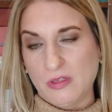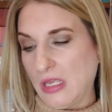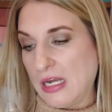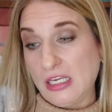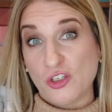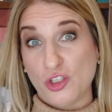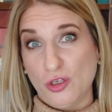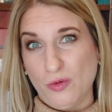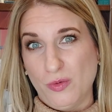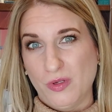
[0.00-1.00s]
any
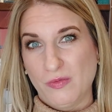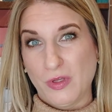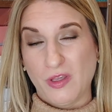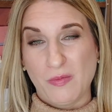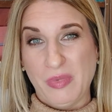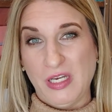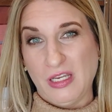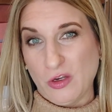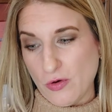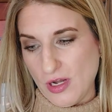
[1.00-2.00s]
issue with
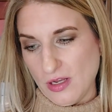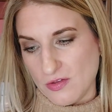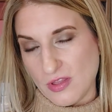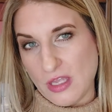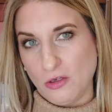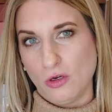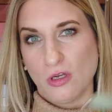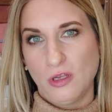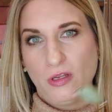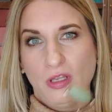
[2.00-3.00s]
competing ingredients, and then you
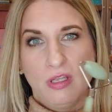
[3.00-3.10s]
could